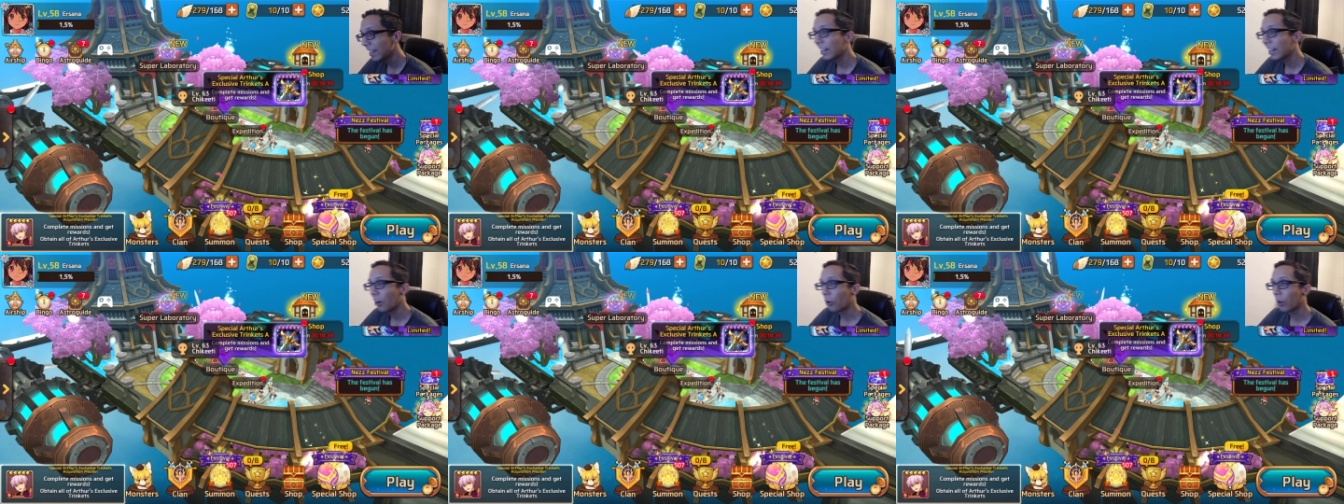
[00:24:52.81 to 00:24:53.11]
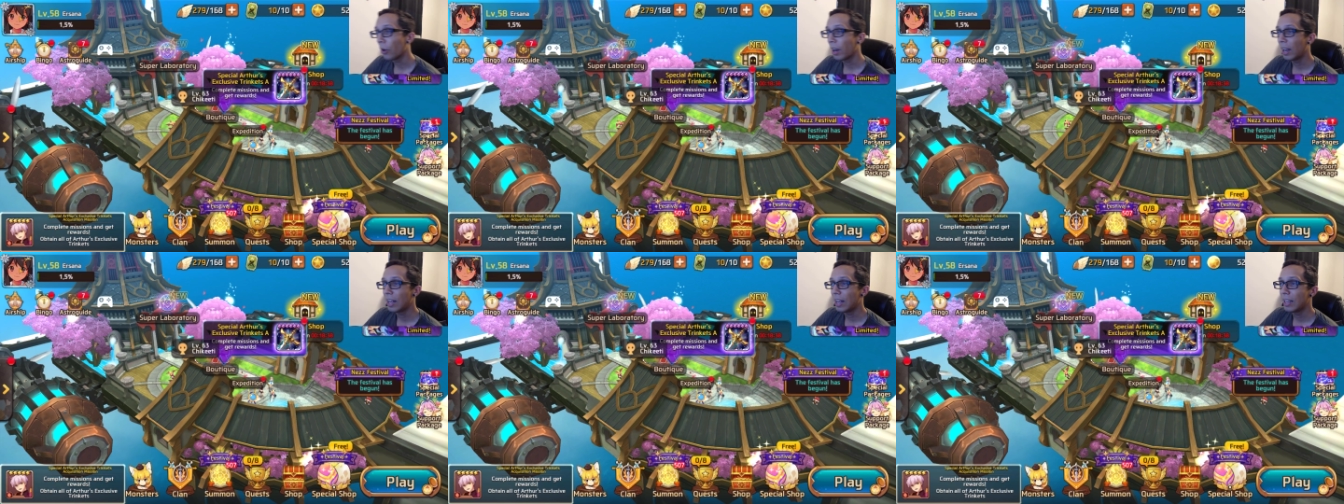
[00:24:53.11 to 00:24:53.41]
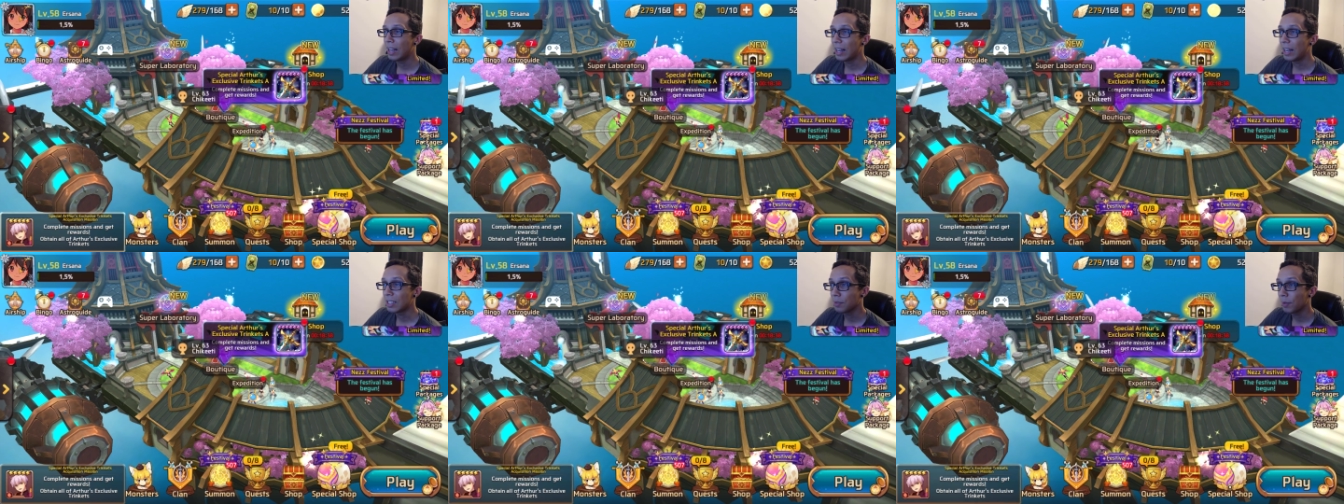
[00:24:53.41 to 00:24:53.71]
or
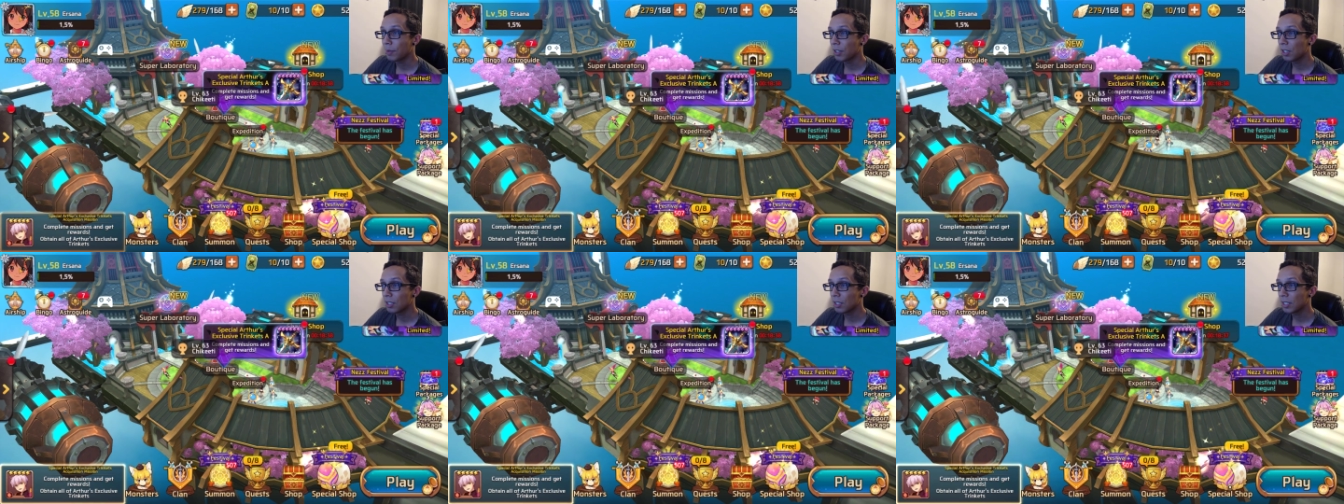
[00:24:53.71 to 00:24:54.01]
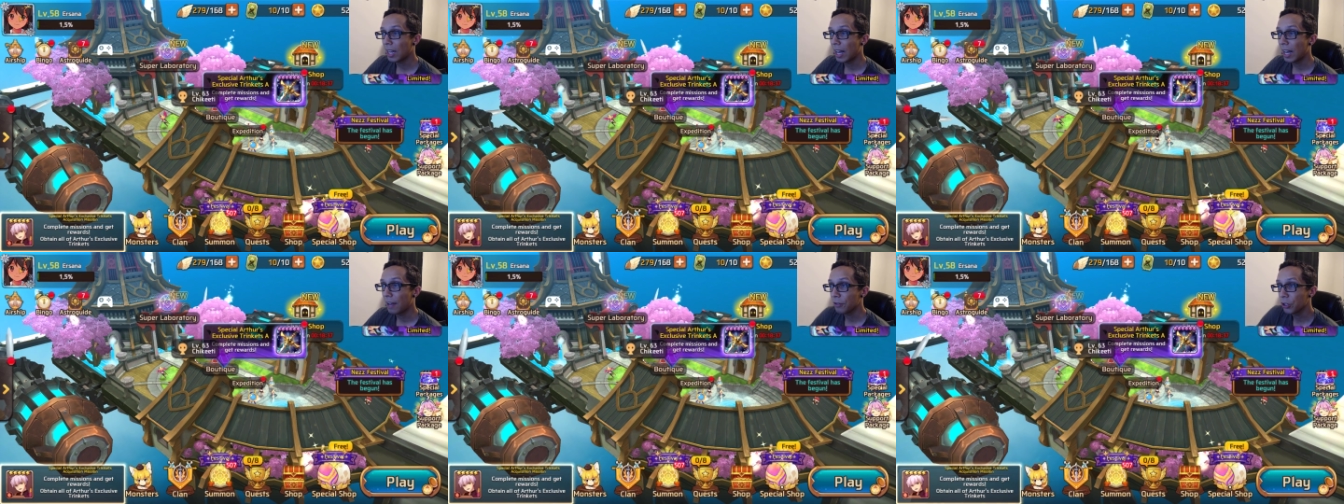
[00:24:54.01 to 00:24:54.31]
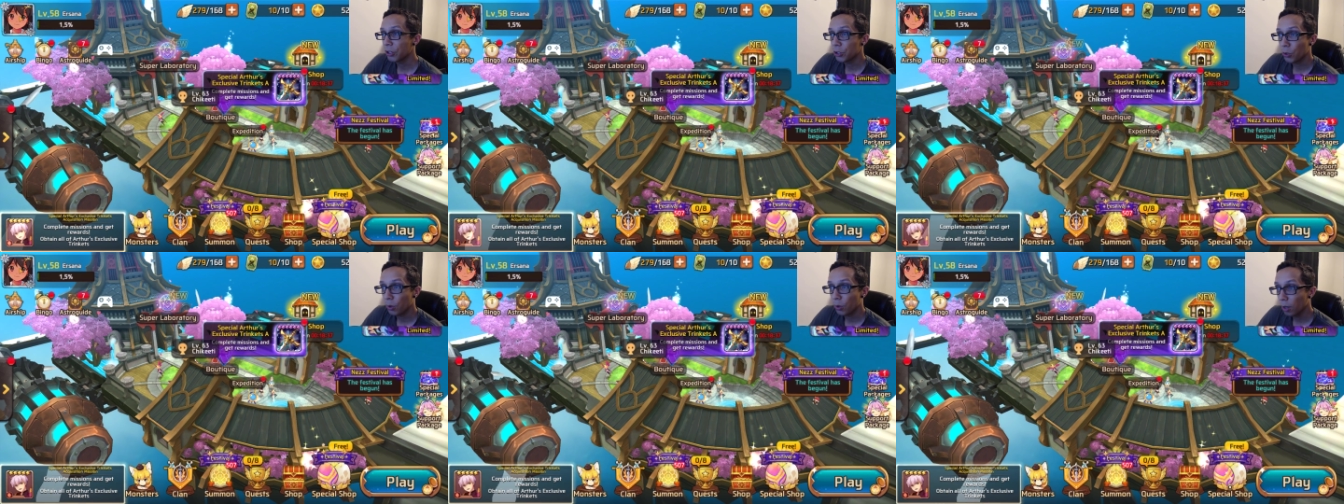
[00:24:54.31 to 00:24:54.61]
as much as I have
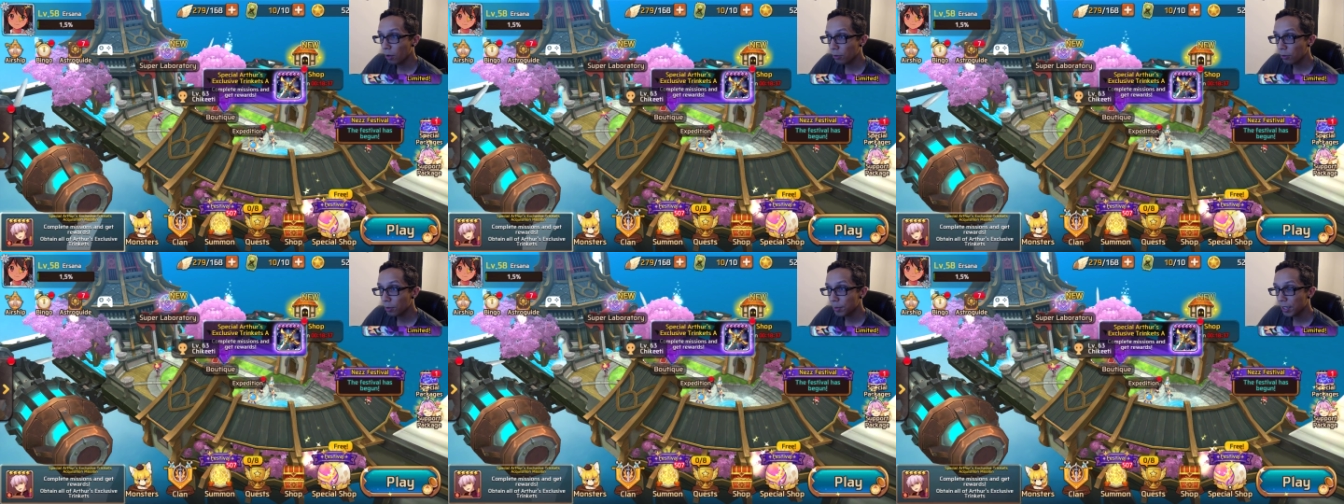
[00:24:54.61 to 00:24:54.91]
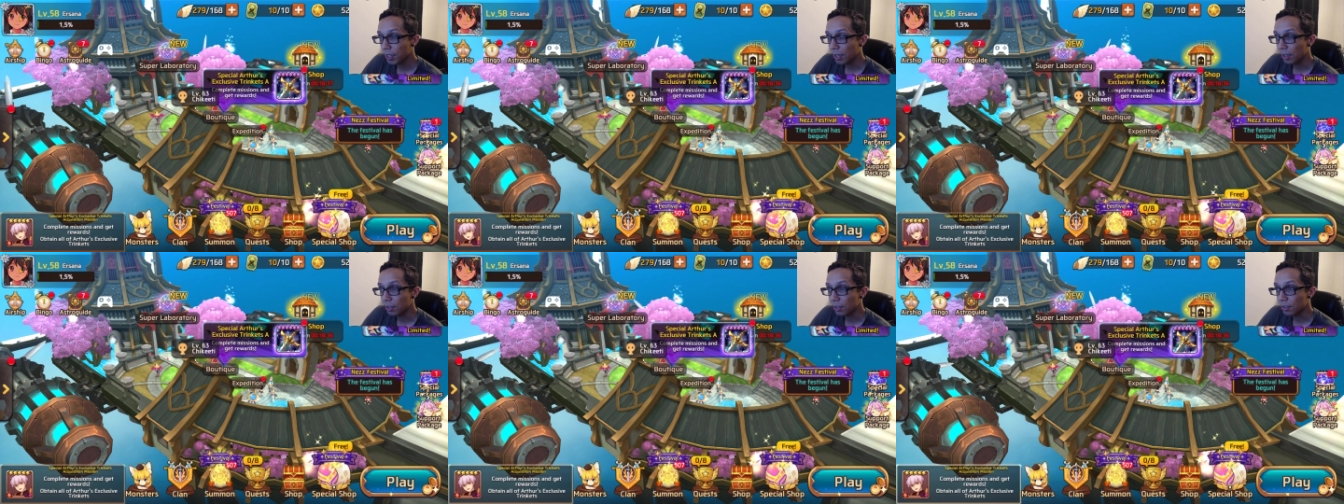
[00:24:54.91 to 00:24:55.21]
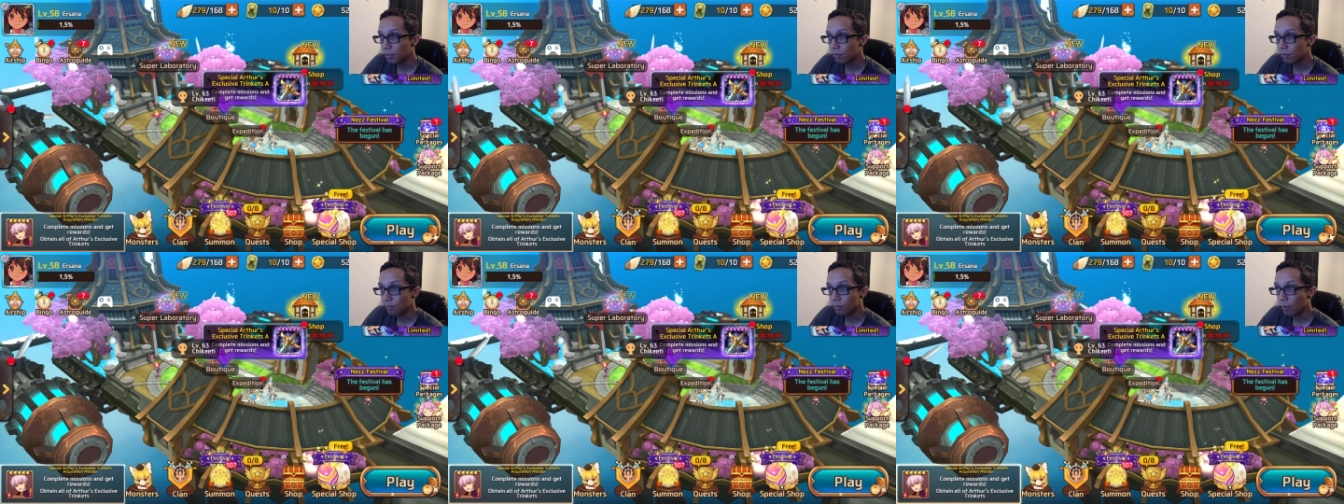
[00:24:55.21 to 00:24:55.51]
control over
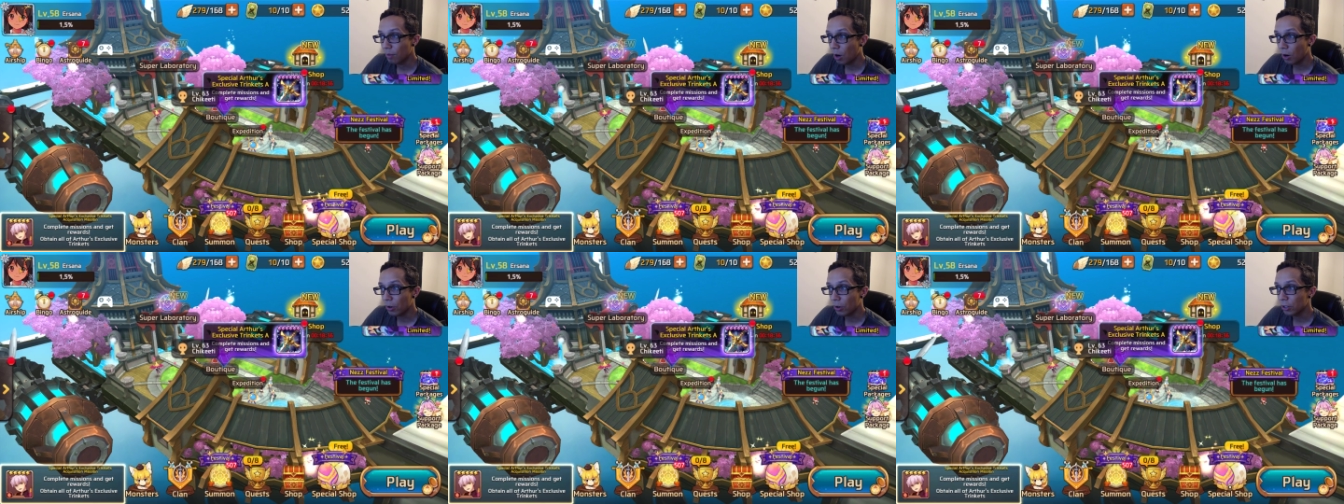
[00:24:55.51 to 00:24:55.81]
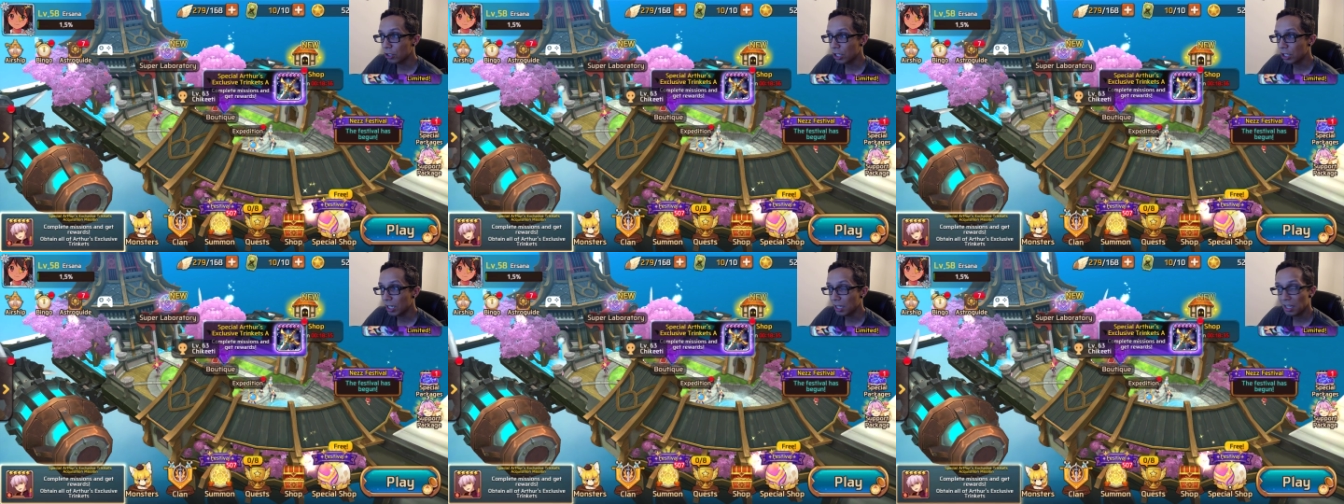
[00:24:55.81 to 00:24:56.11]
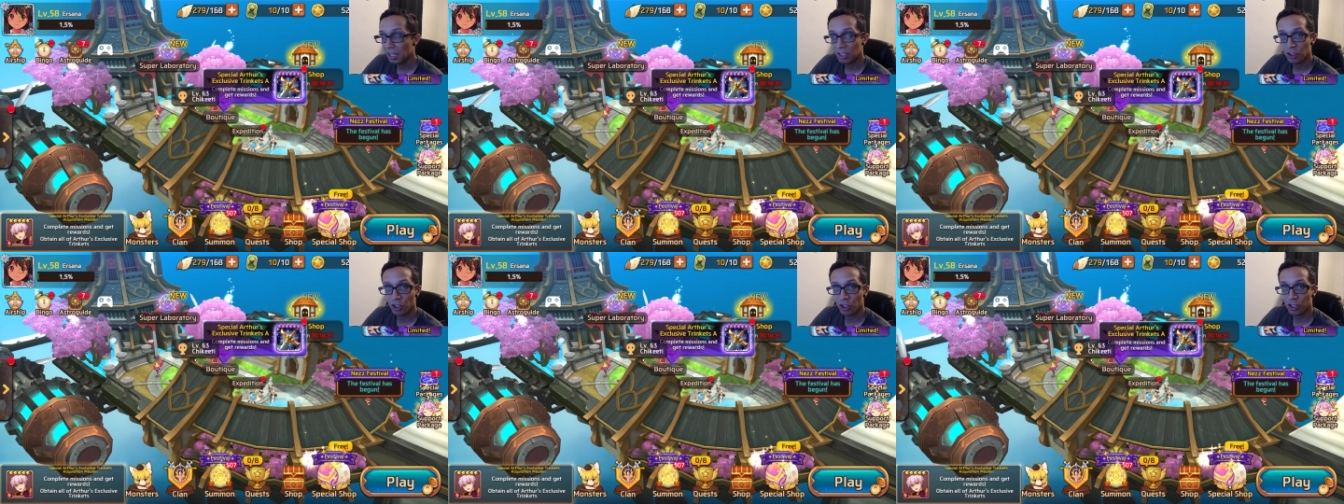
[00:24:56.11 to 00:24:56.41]
because
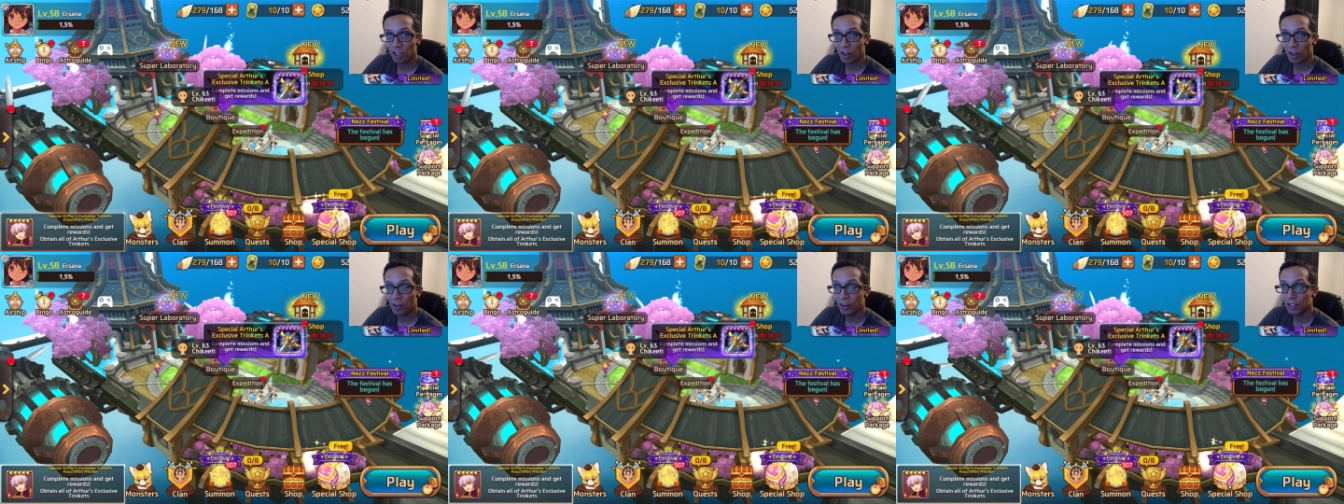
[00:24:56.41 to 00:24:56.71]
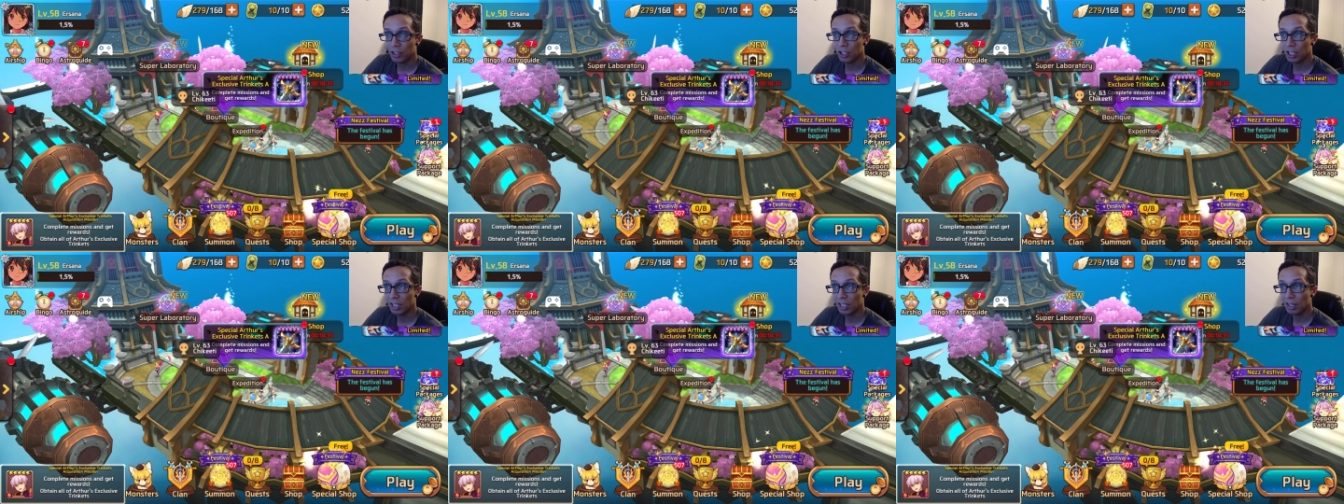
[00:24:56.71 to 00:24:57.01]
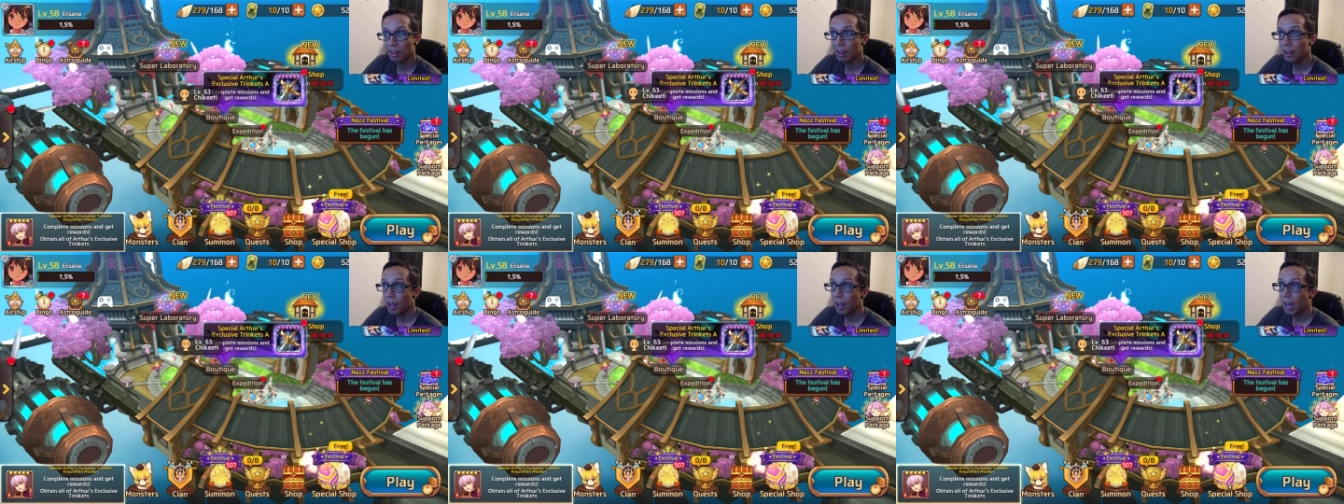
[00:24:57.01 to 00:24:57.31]
RNG is just RNG.